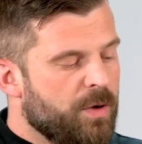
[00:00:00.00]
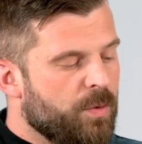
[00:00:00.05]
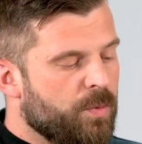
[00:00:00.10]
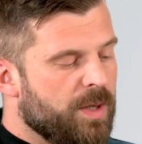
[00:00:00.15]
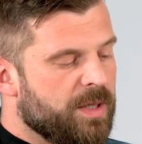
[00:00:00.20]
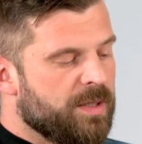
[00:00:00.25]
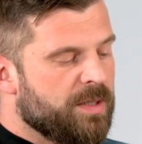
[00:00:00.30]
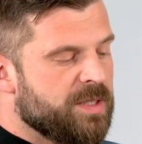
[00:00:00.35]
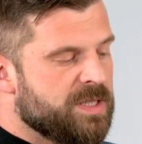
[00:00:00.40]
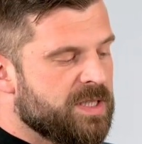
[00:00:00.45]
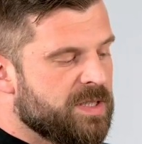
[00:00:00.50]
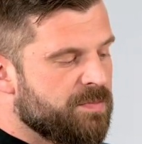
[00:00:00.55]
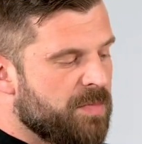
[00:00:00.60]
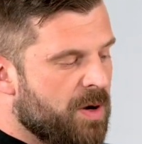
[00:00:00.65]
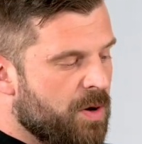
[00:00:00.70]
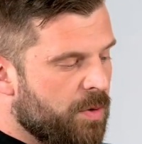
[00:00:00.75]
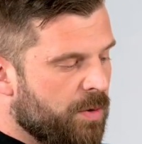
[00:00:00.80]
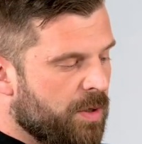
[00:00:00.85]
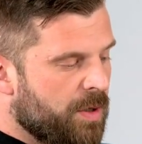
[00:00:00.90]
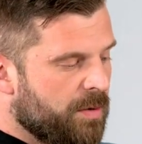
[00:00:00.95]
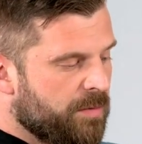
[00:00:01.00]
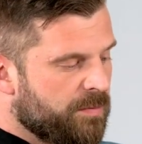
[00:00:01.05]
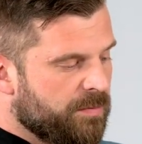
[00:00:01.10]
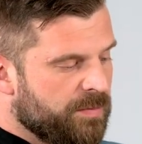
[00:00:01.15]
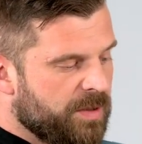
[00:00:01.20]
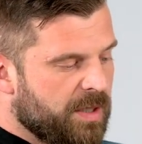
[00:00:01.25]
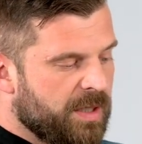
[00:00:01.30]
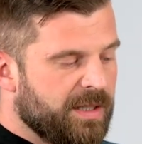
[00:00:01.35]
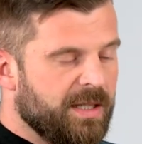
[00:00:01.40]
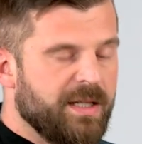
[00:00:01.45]
When the smoke
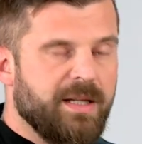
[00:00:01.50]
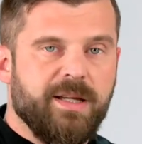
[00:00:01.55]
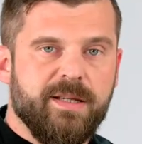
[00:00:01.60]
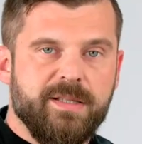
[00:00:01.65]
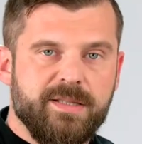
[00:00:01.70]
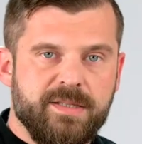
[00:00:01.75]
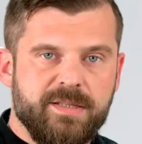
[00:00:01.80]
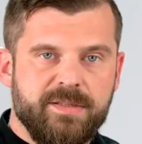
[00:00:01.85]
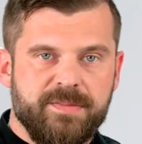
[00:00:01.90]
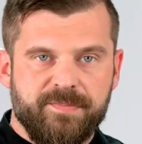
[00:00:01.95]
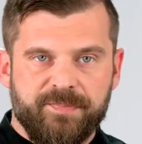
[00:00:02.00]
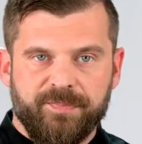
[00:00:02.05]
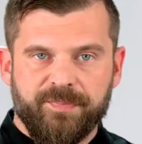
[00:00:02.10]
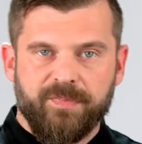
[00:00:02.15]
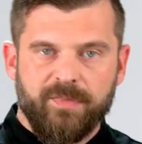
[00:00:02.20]
clears,